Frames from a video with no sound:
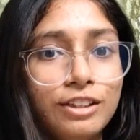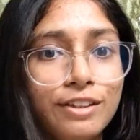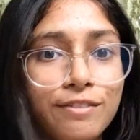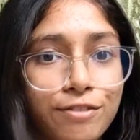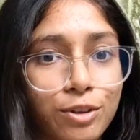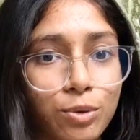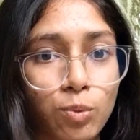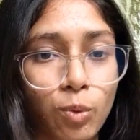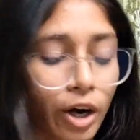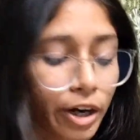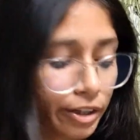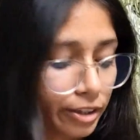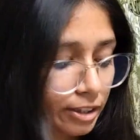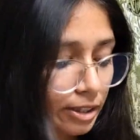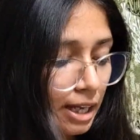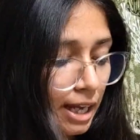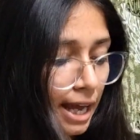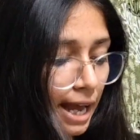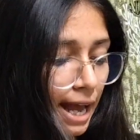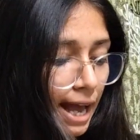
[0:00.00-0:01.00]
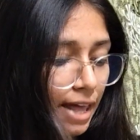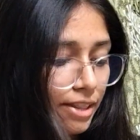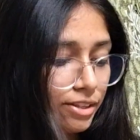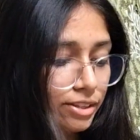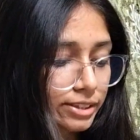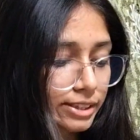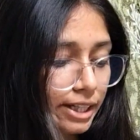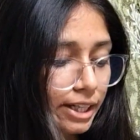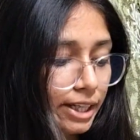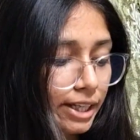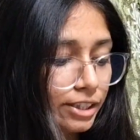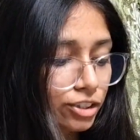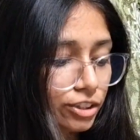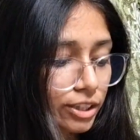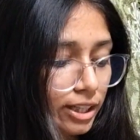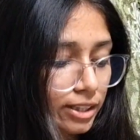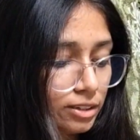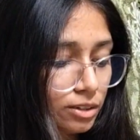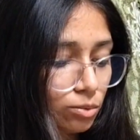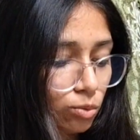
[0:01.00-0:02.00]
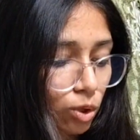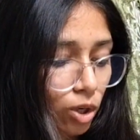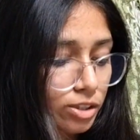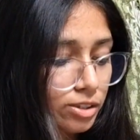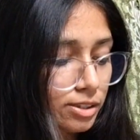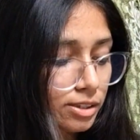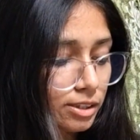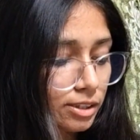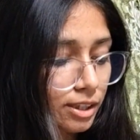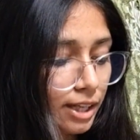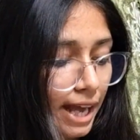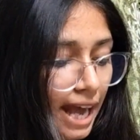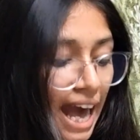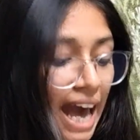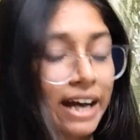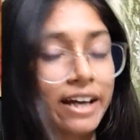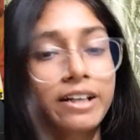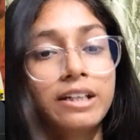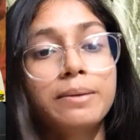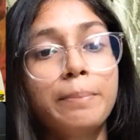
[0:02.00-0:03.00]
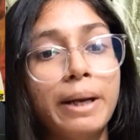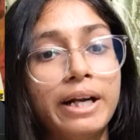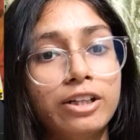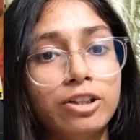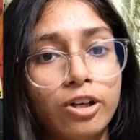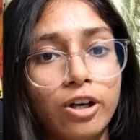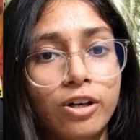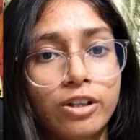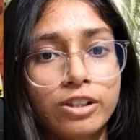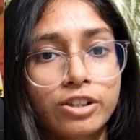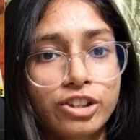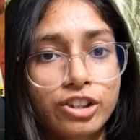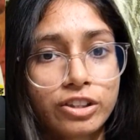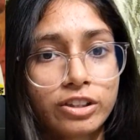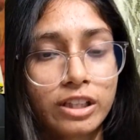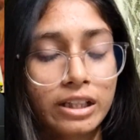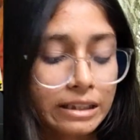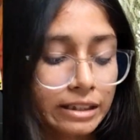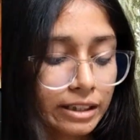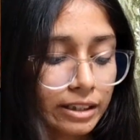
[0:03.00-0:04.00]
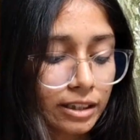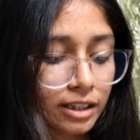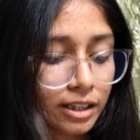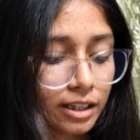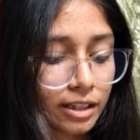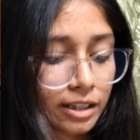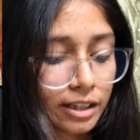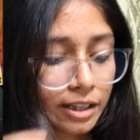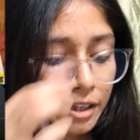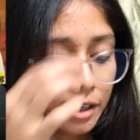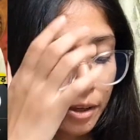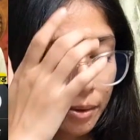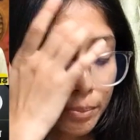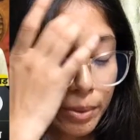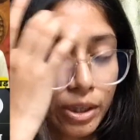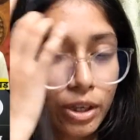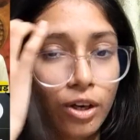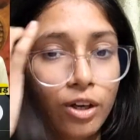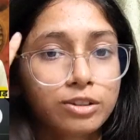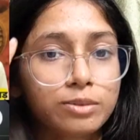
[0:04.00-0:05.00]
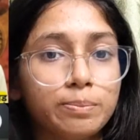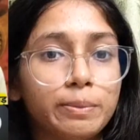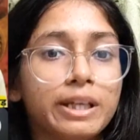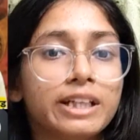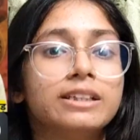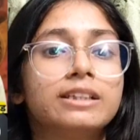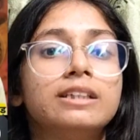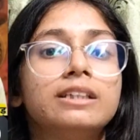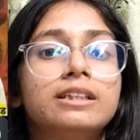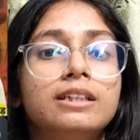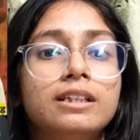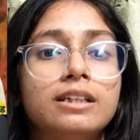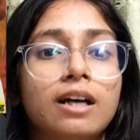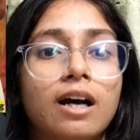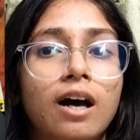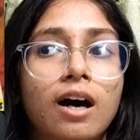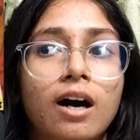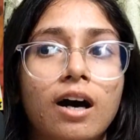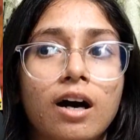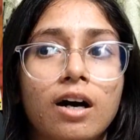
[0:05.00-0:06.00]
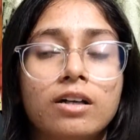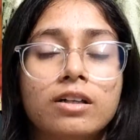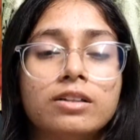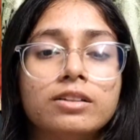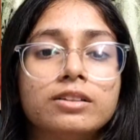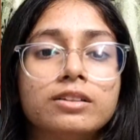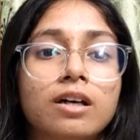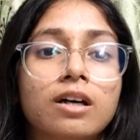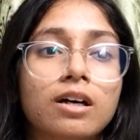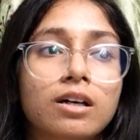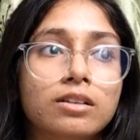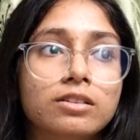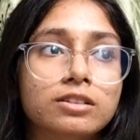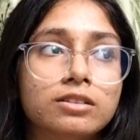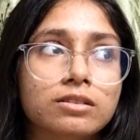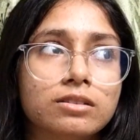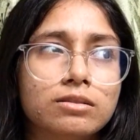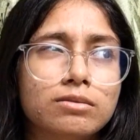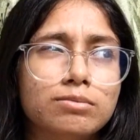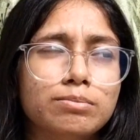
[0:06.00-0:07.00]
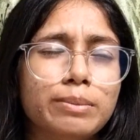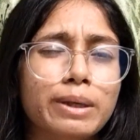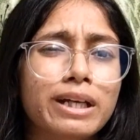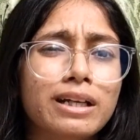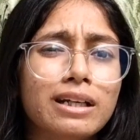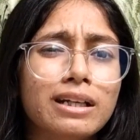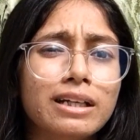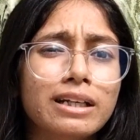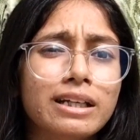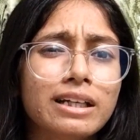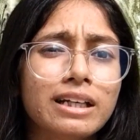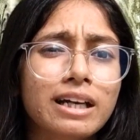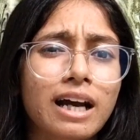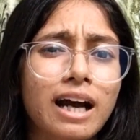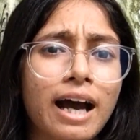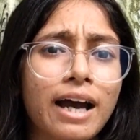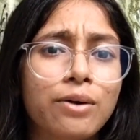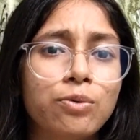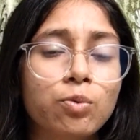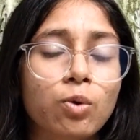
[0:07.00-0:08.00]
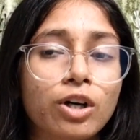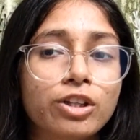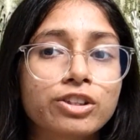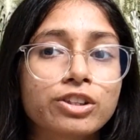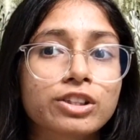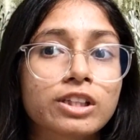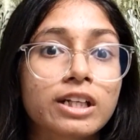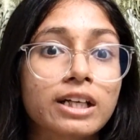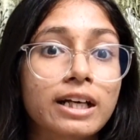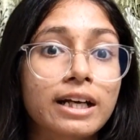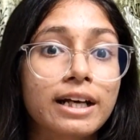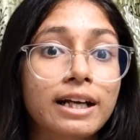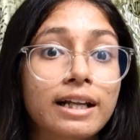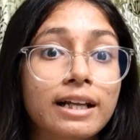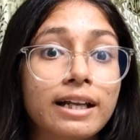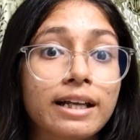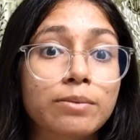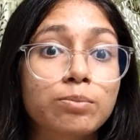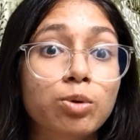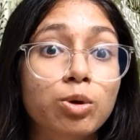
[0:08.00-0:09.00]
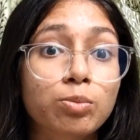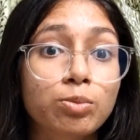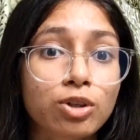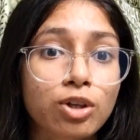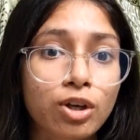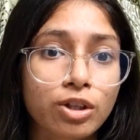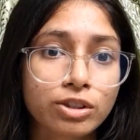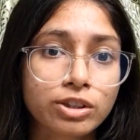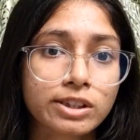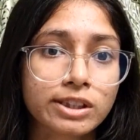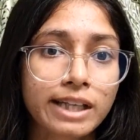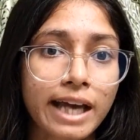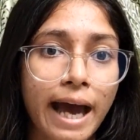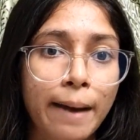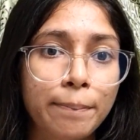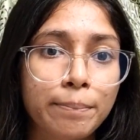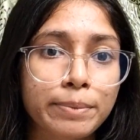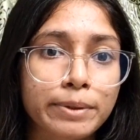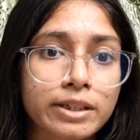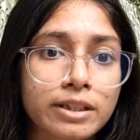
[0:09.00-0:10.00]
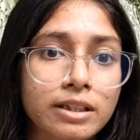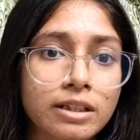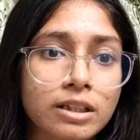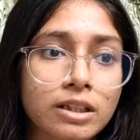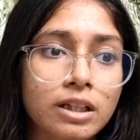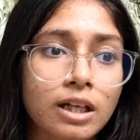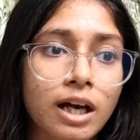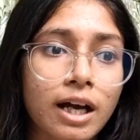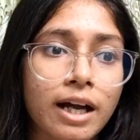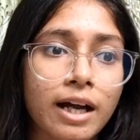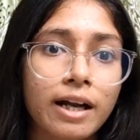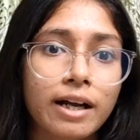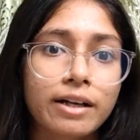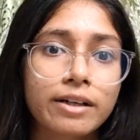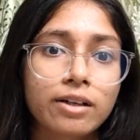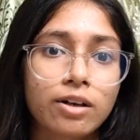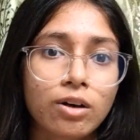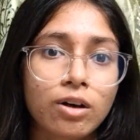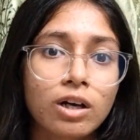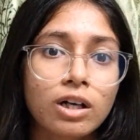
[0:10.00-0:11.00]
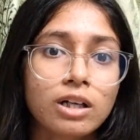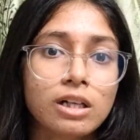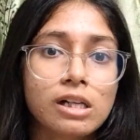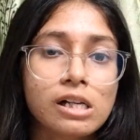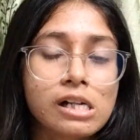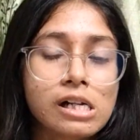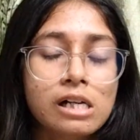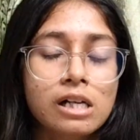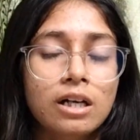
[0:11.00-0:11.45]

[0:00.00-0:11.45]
if you want. And the second channel was Agrimentors Chandigarh, because many uh, uh, mainly I watched like pomology, apple and all.